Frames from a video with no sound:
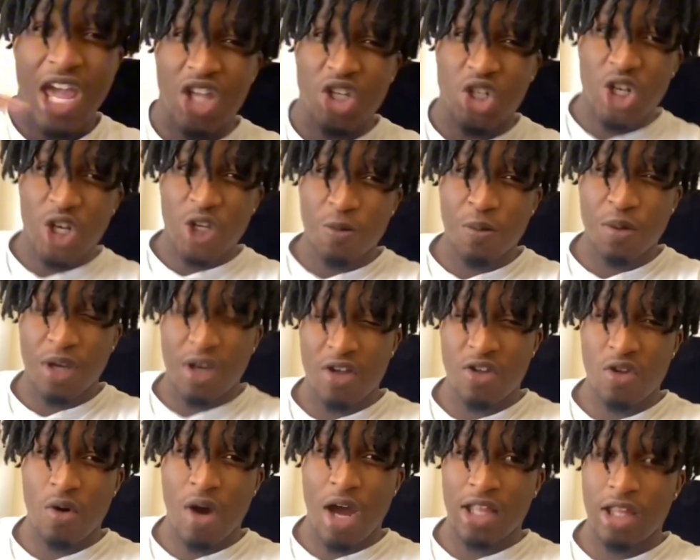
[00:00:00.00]
And just
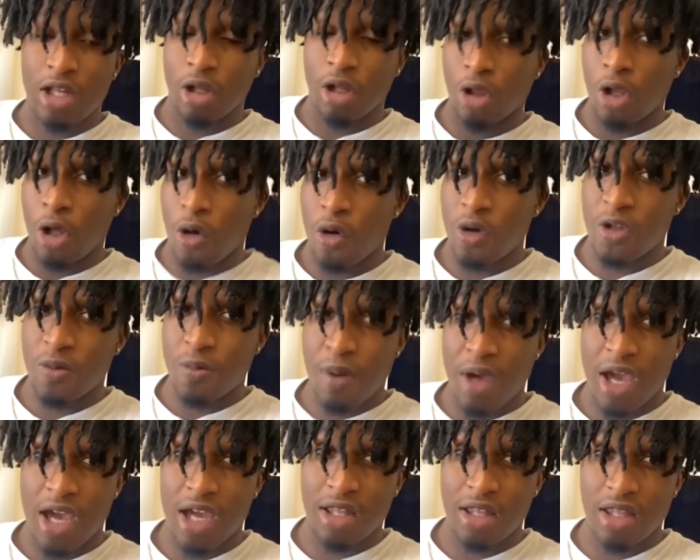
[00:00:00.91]
because you got the lowest
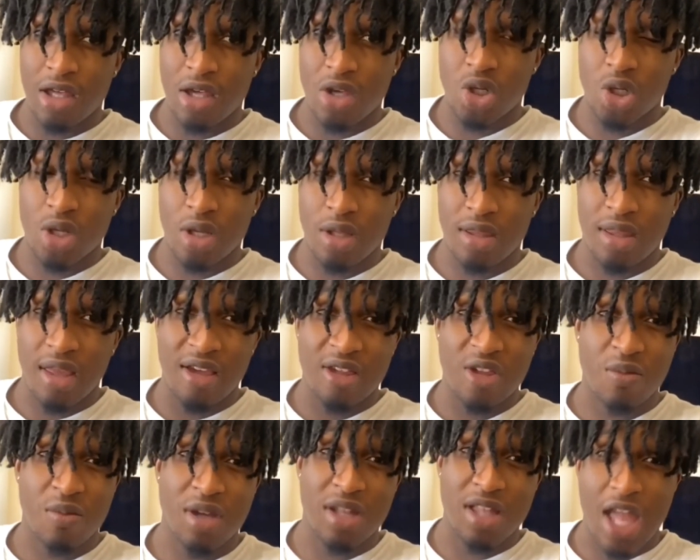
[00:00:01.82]
paying niche it
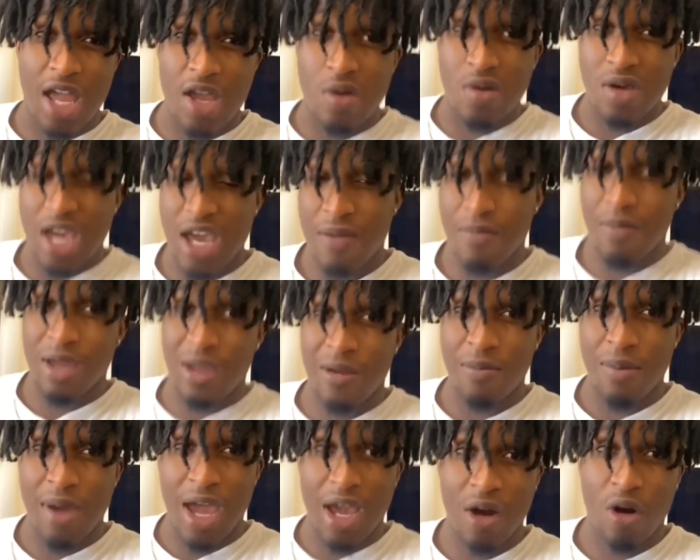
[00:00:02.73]
doesn't mean that you can't
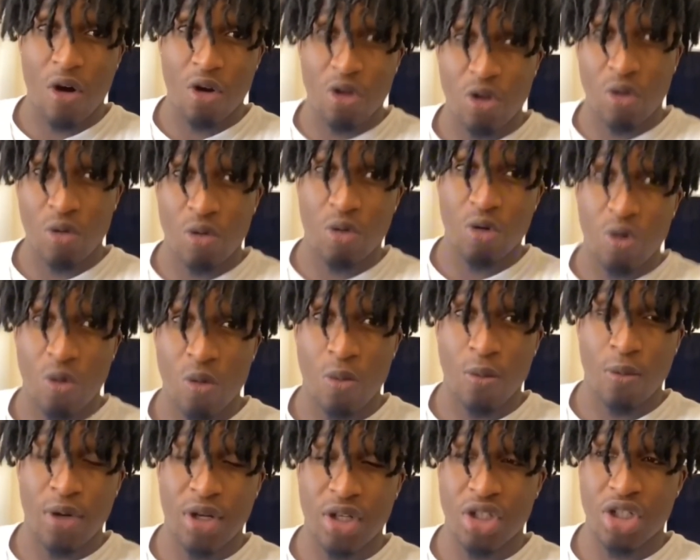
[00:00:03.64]
make bank on
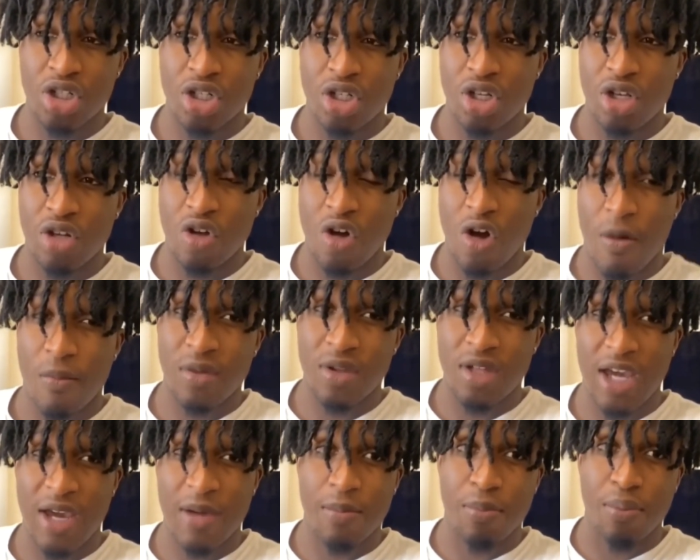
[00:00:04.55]
YouTube, which, you know I'm
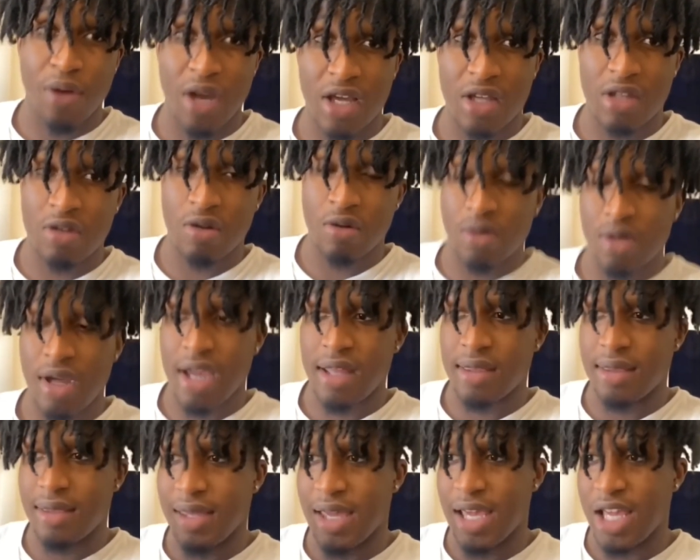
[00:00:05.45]
saying, pranksters
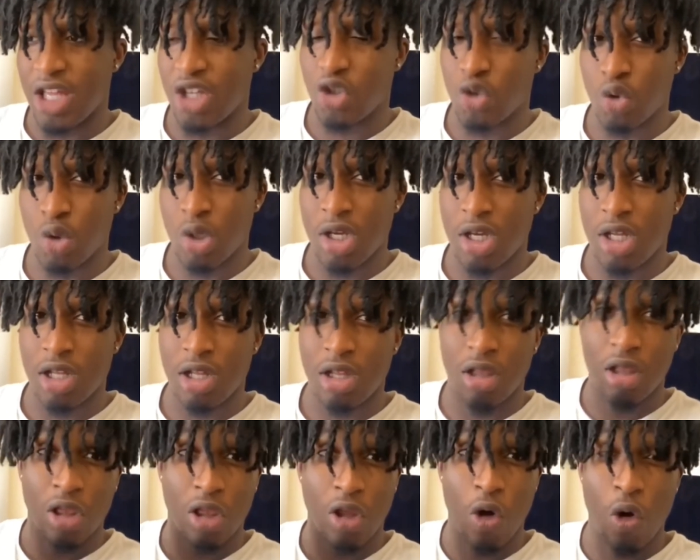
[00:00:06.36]
like
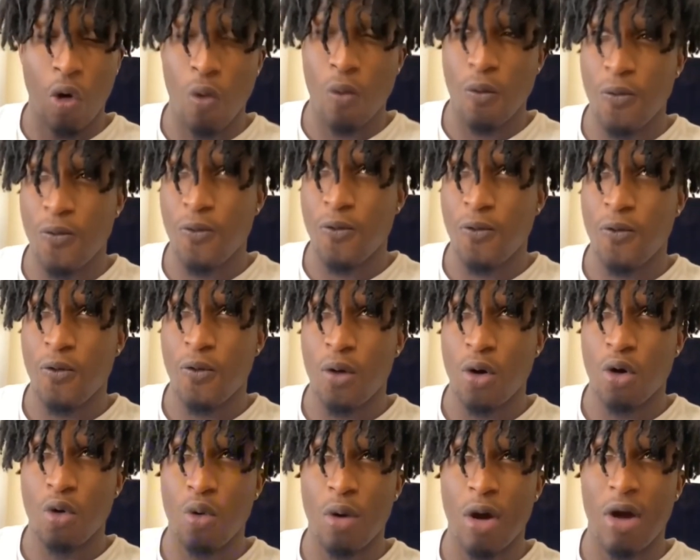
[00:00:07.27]
Deadrian, Loaf,
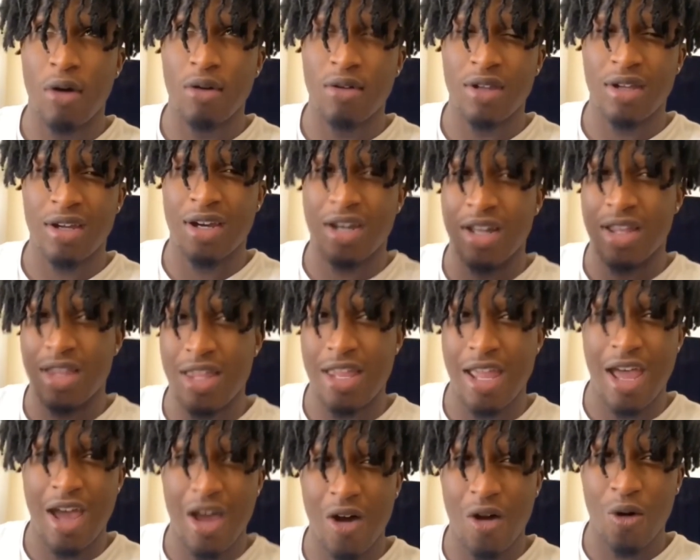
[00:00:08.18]
who else?
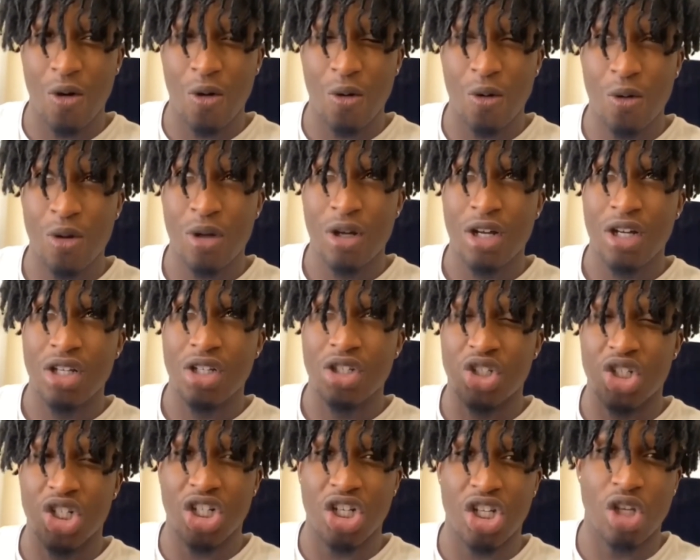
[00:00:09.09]
Kanel,
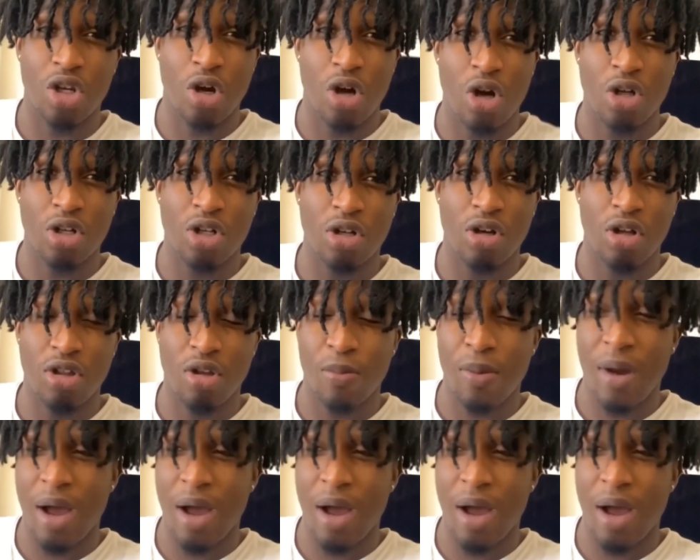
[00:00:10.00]
Jitty on, you know, they're